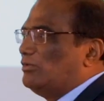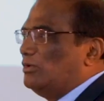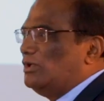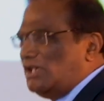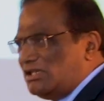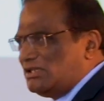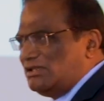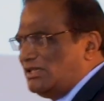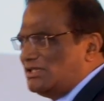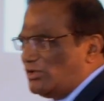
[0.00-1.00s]
fruit.
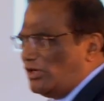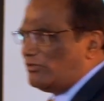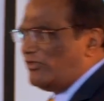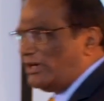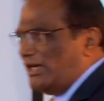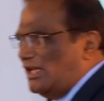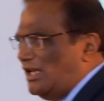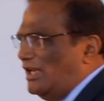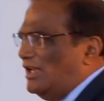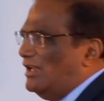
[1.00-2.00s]
It's not for
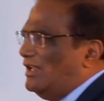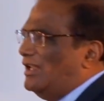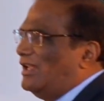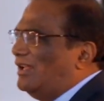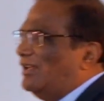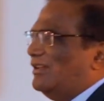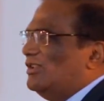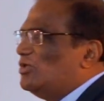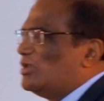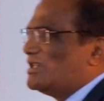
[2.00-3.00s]
any
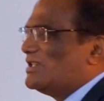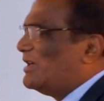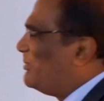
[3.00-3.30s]
nutritional